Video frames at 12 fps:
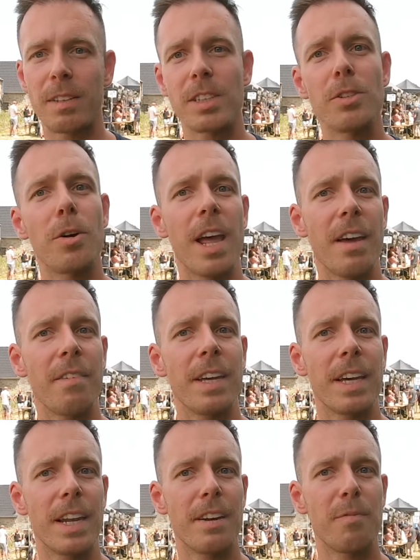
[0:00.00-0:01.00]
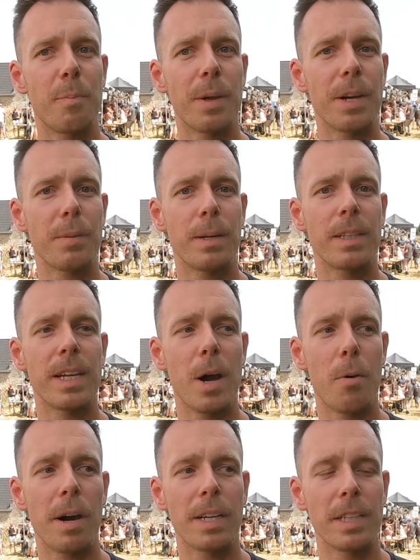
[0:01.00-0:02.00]
with not having enough beer, but
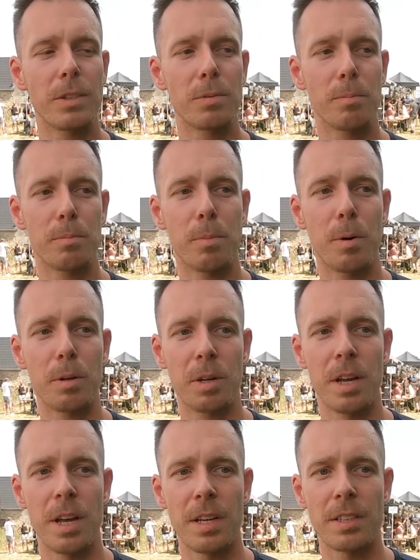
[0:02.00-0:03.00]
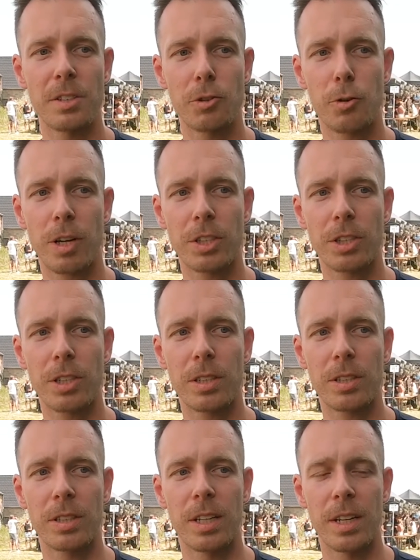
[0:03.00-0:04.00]
now I need to more structure